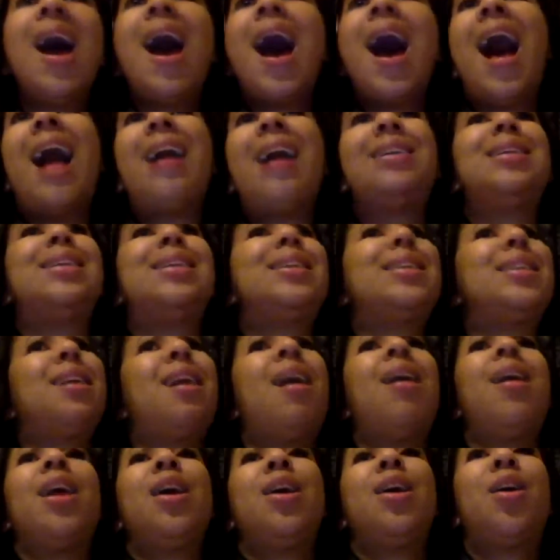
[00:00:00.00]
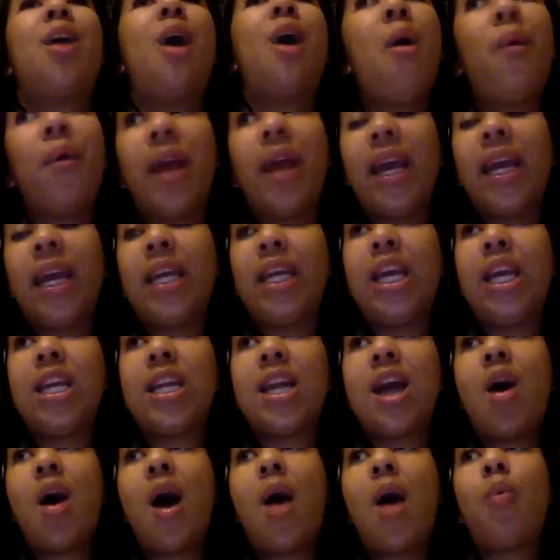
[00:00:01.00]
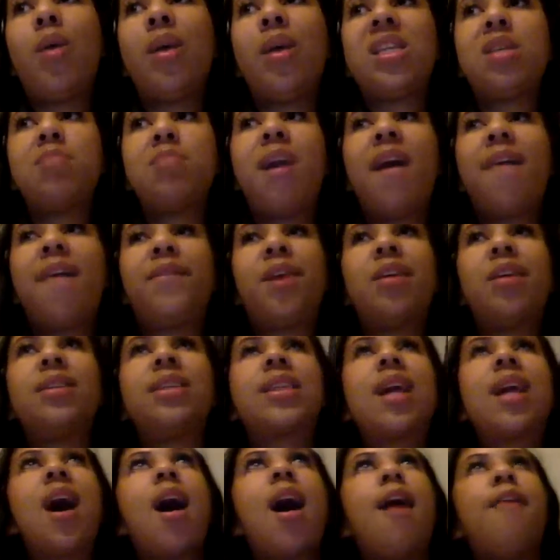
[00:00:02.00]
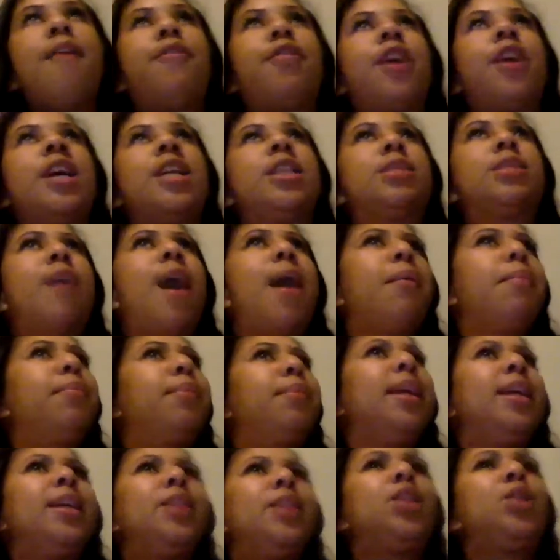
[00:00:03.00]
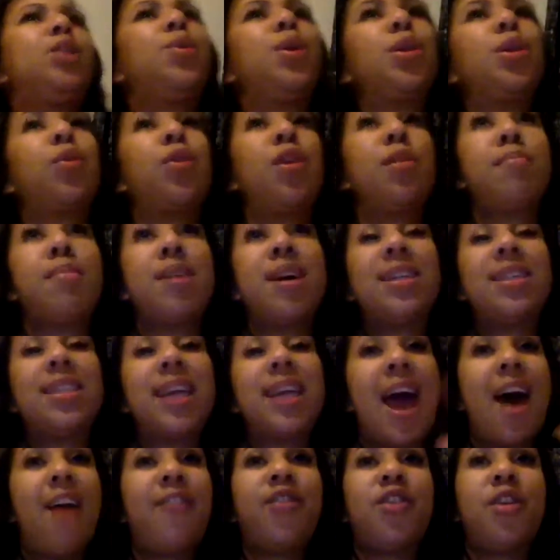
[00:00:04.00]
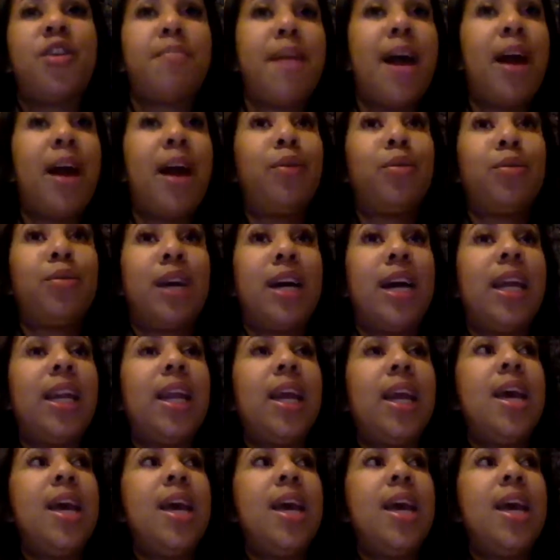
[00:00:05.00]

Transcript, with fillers: I just started going. You know, I went to my first conference probably two or three months after my rut.